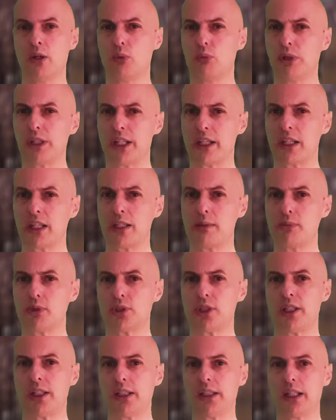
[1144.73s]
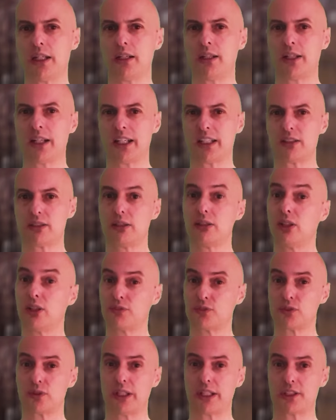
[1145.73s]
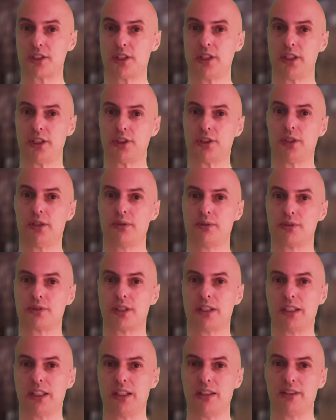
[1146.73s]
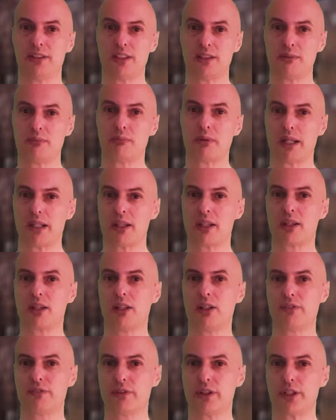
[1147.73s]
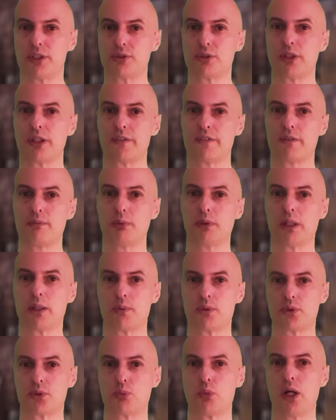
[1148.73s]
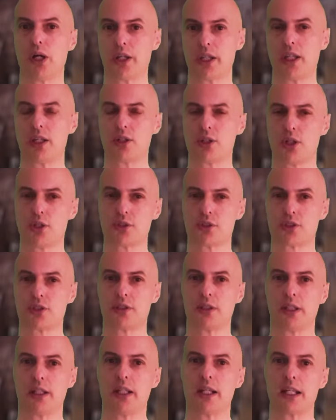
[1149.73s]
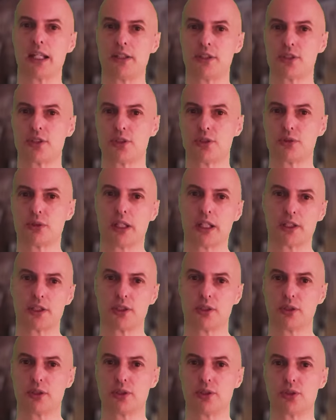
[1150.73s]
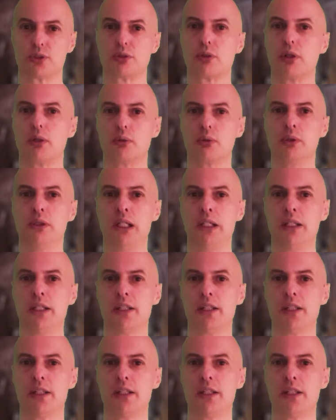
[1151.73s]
When it came on earlier, I had a lot of traction issues and it didn't make the car very drivable. It was working constantly against the traction control.